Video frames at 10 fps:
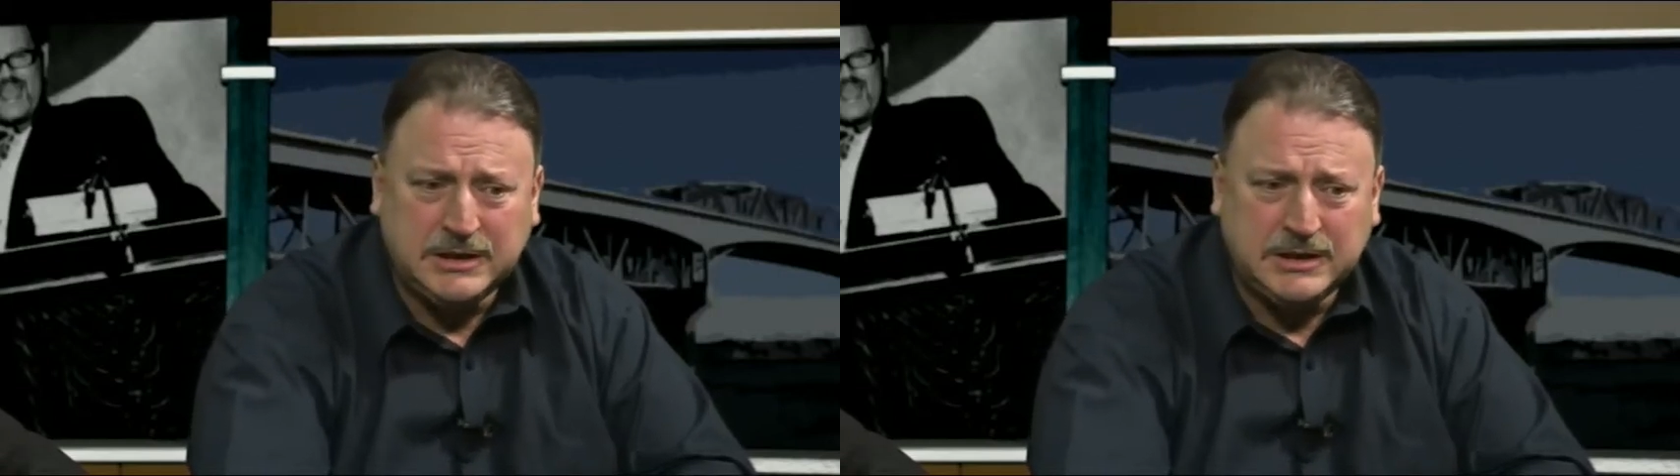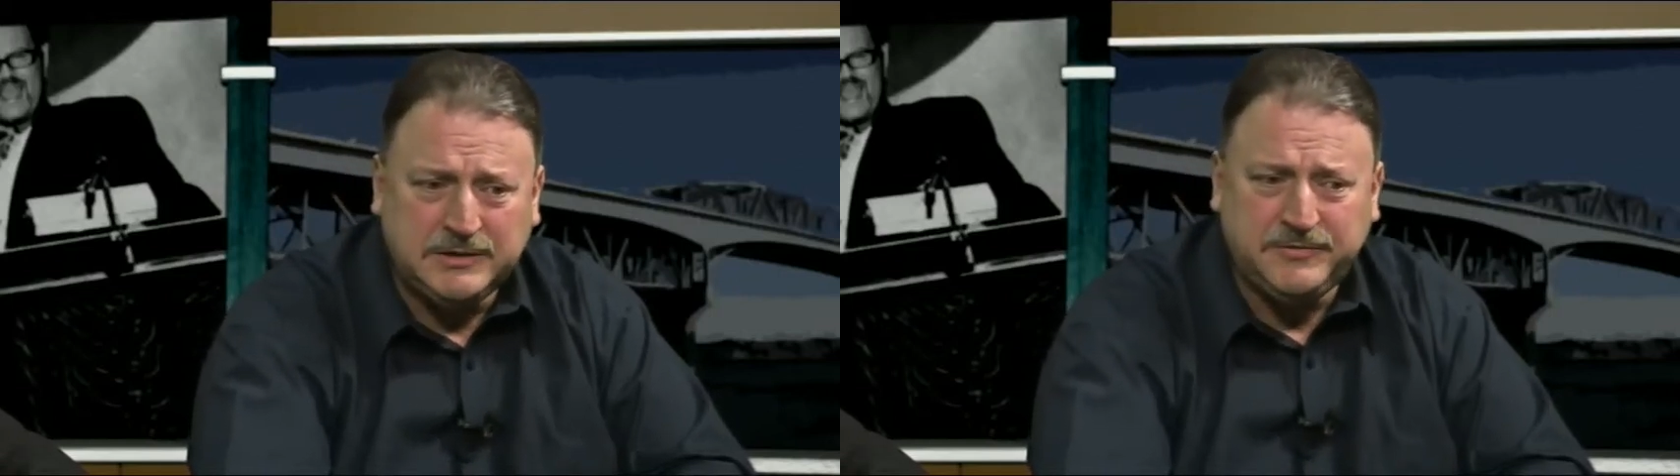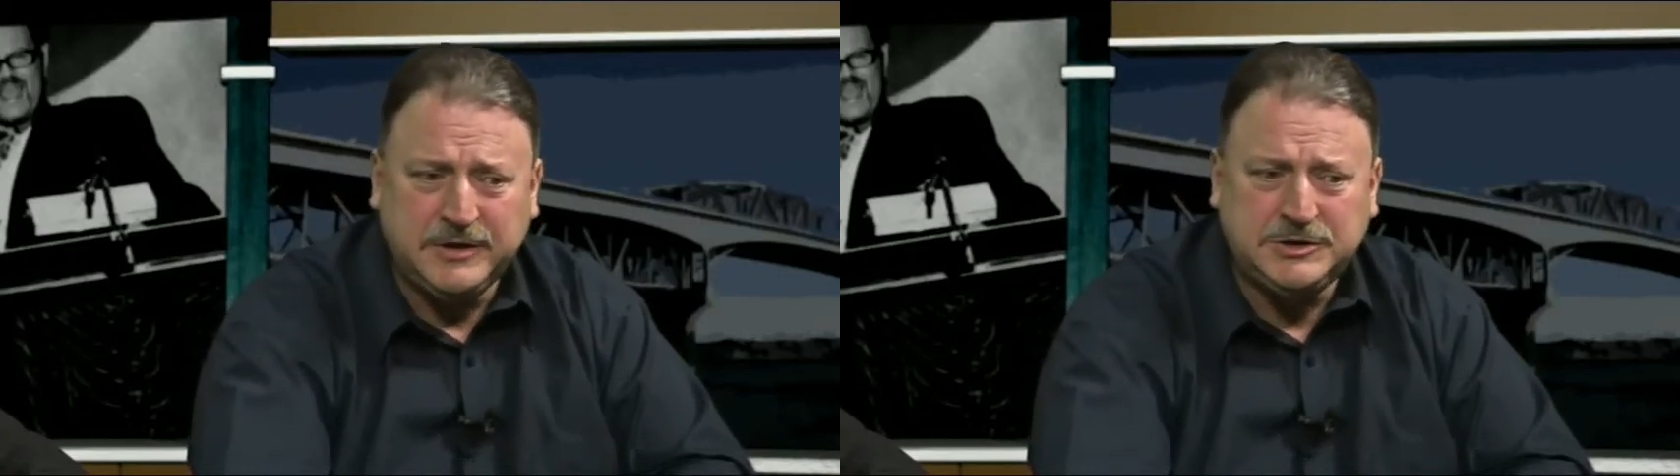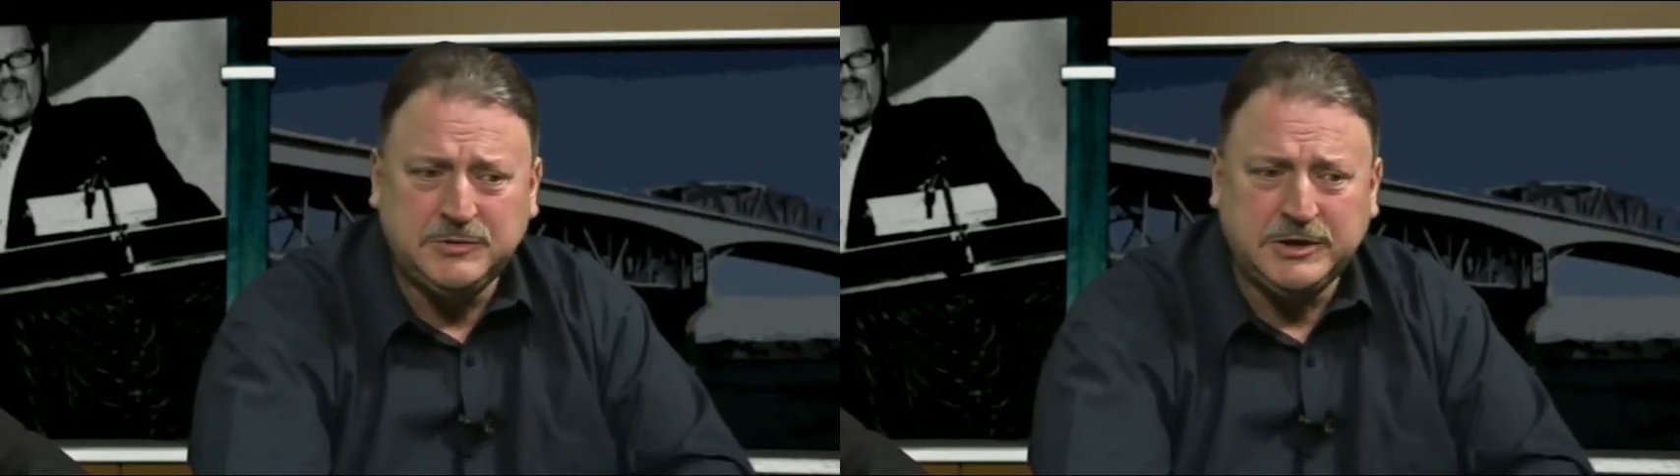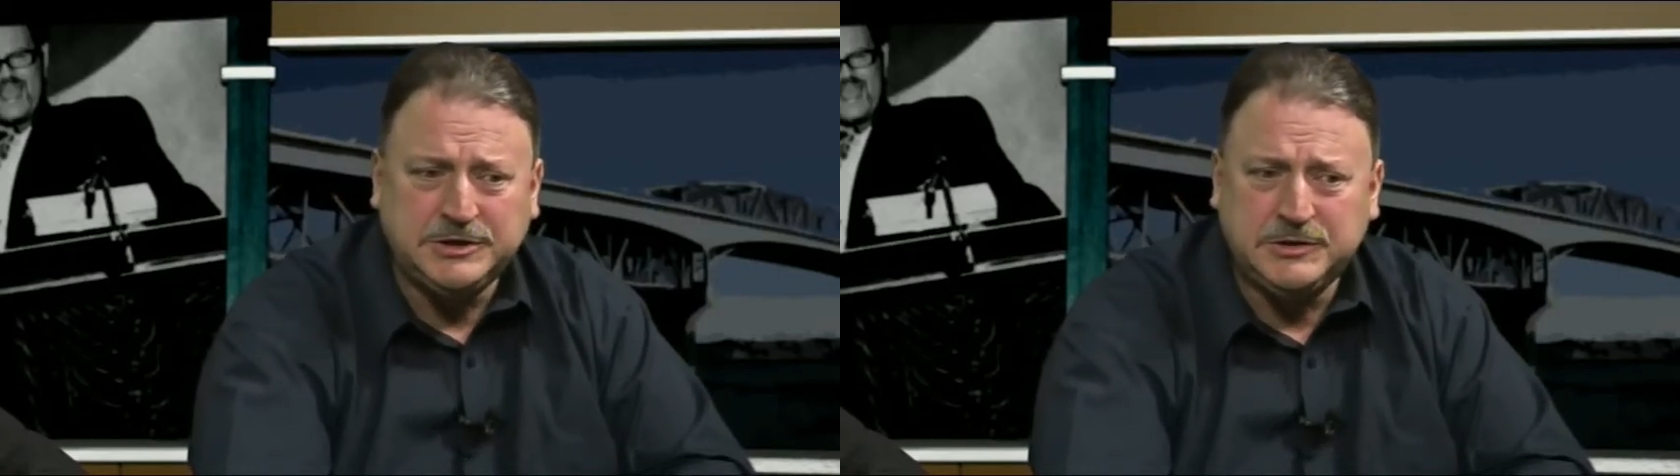
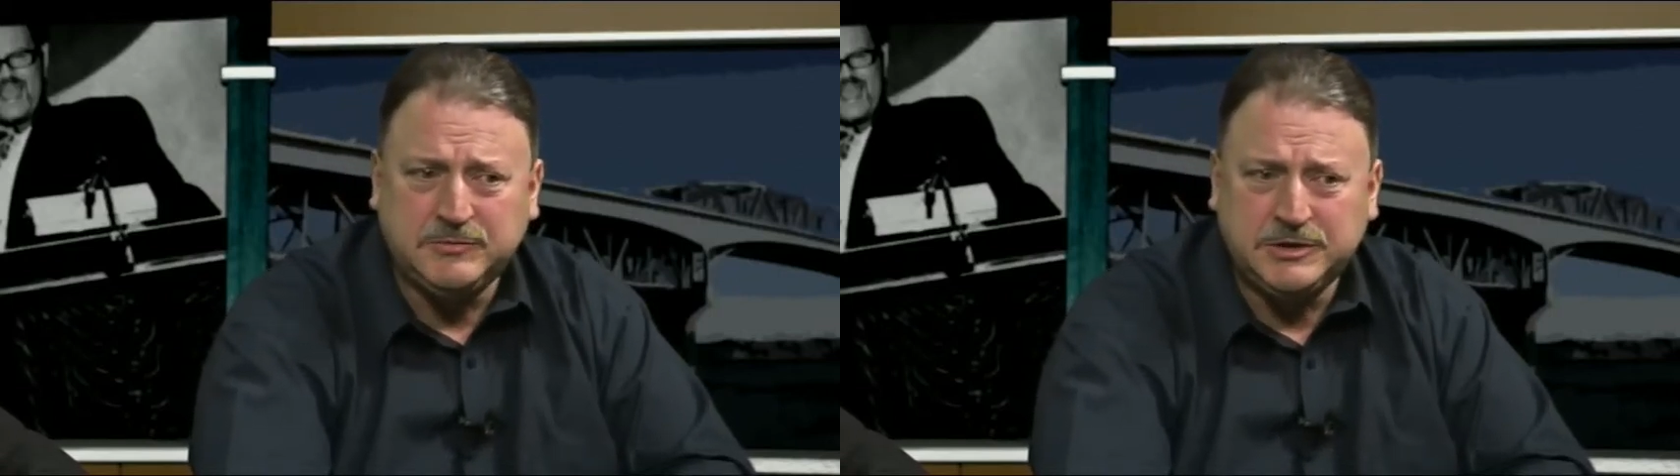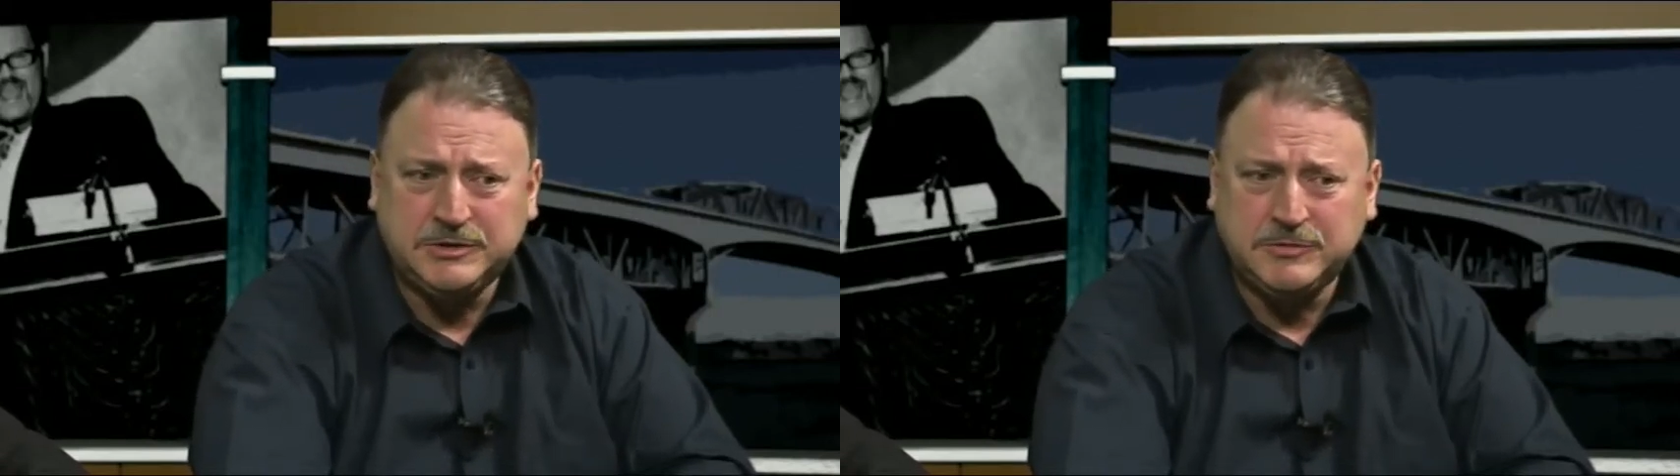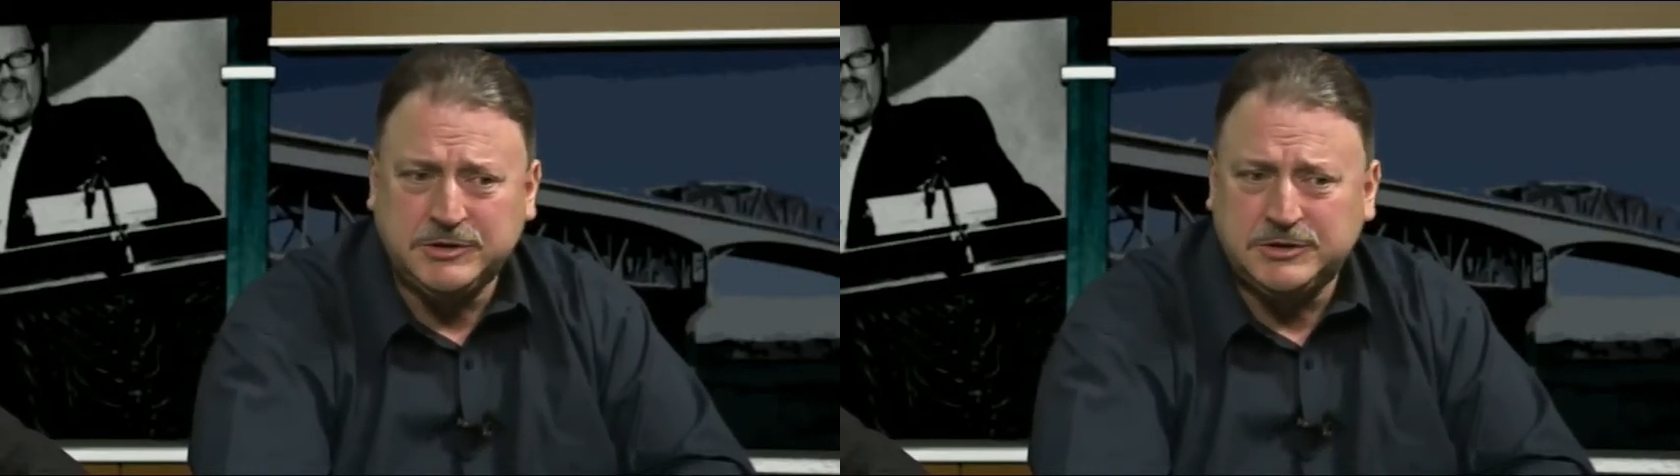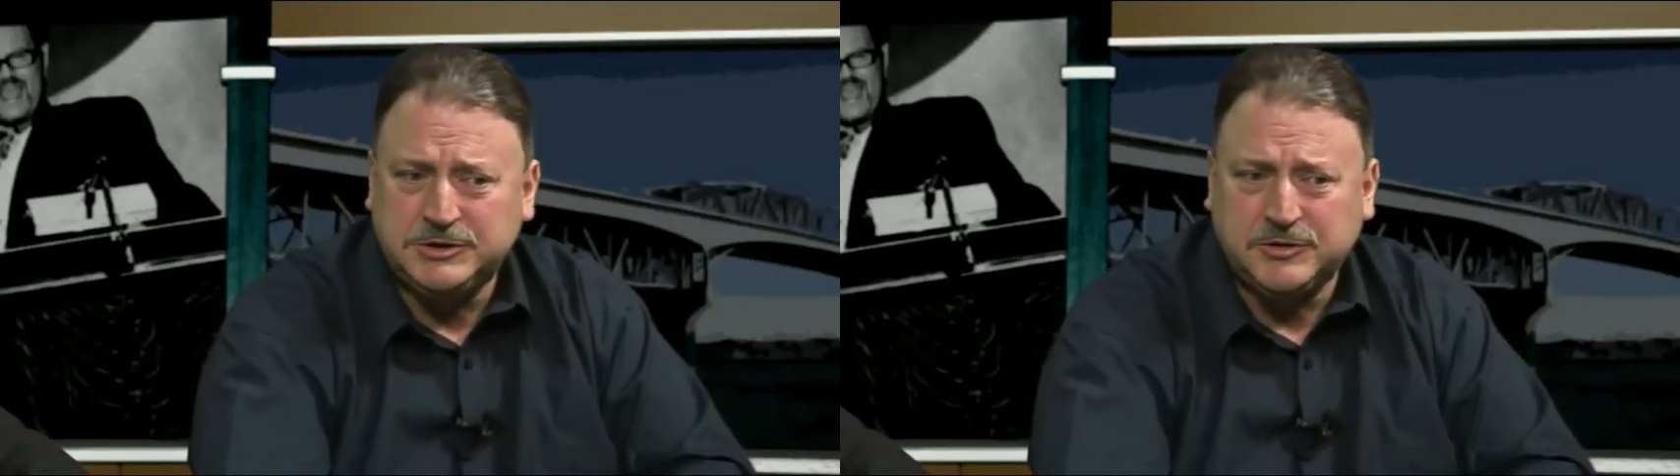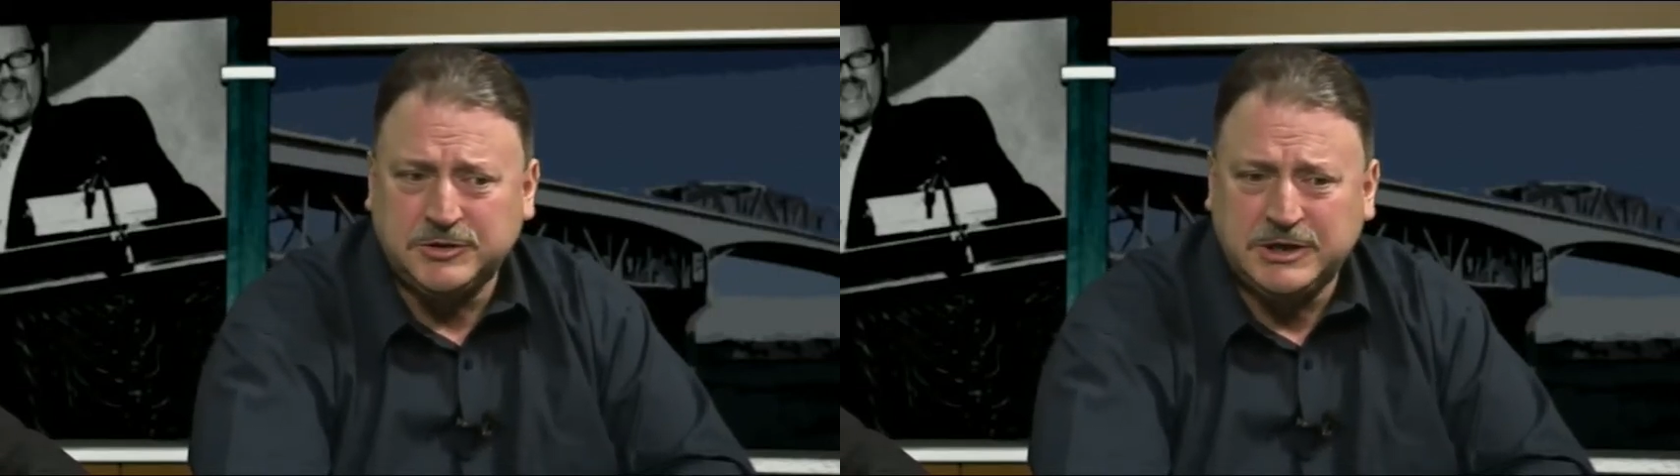infatuation with
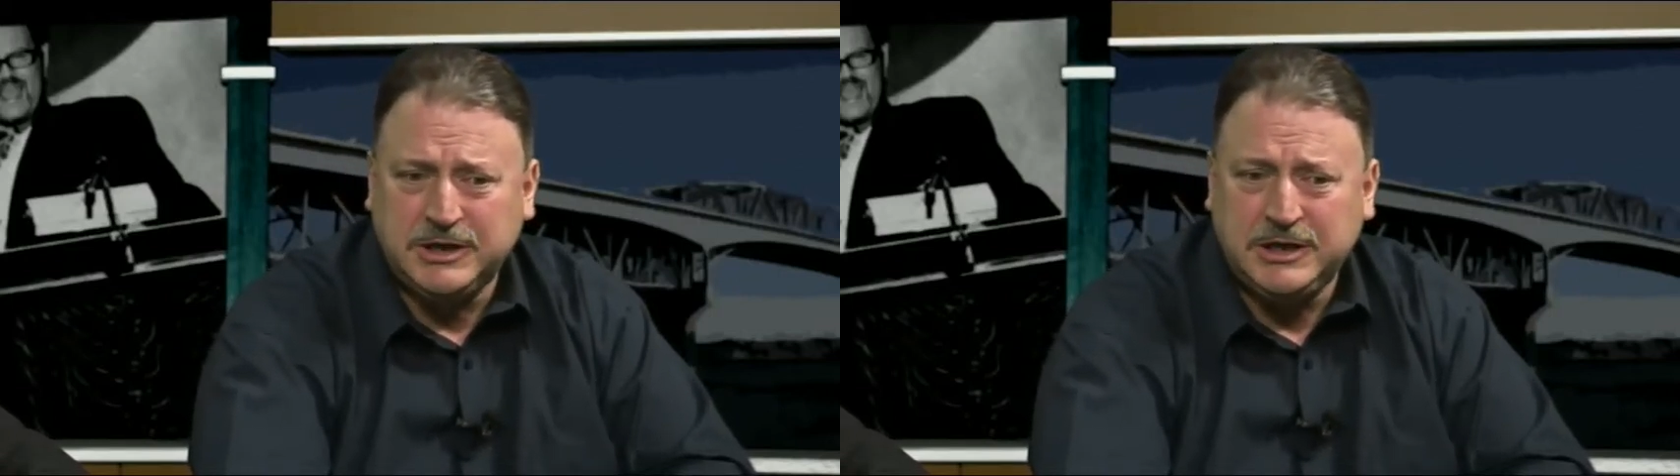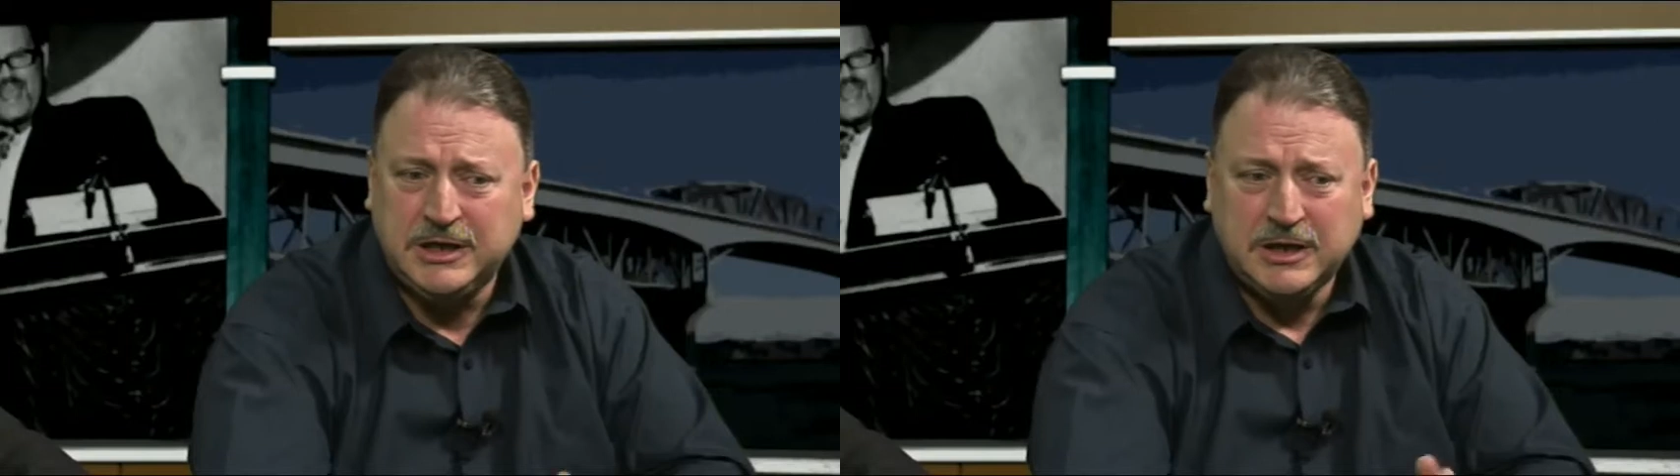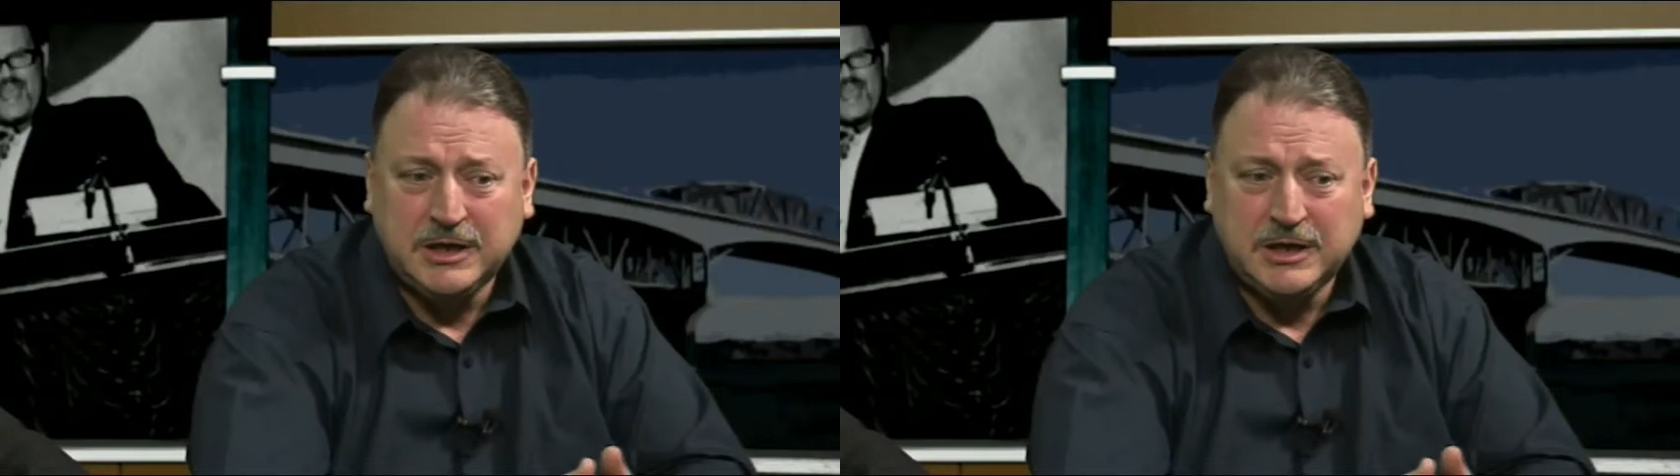John Key.